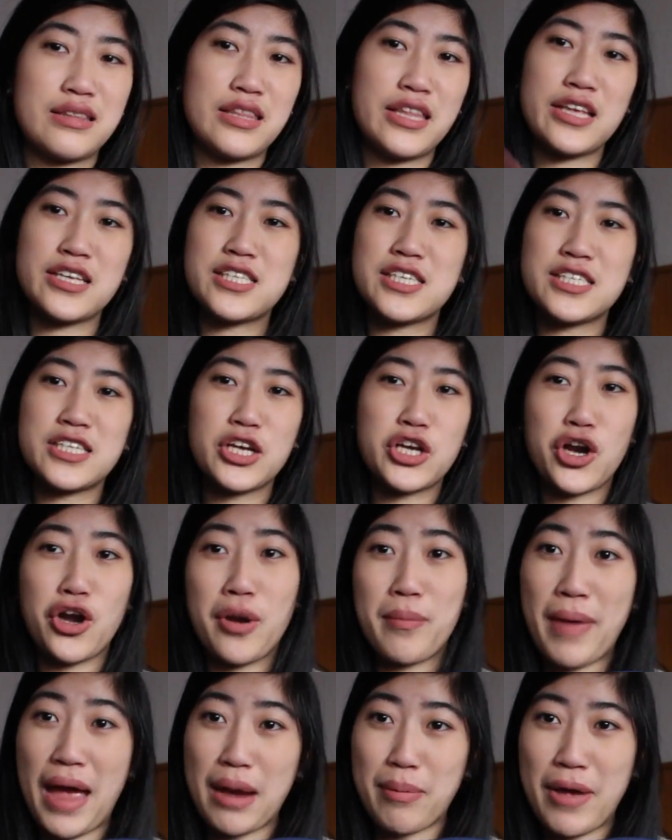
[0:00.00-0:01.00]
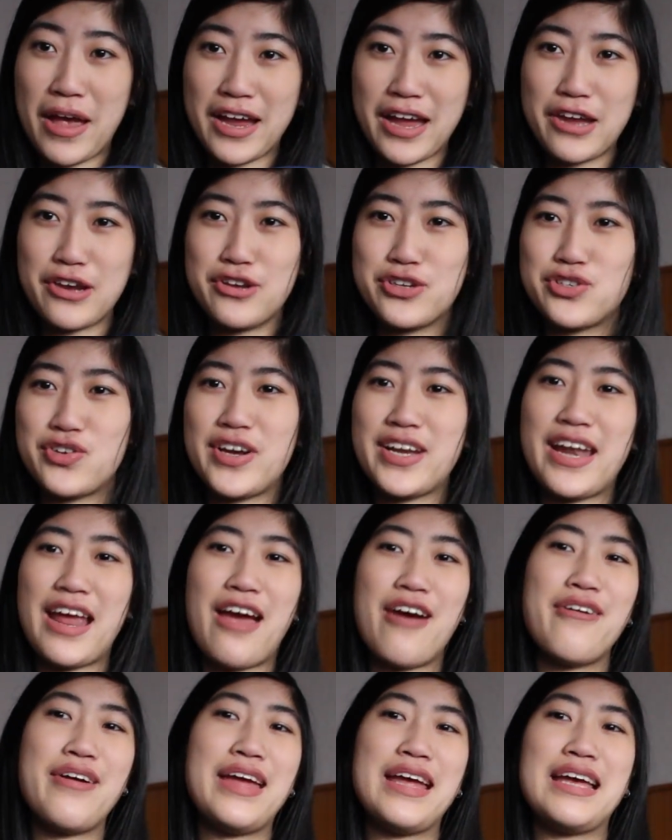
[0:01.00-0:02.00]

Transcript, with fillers: This is the current backpack I use right now.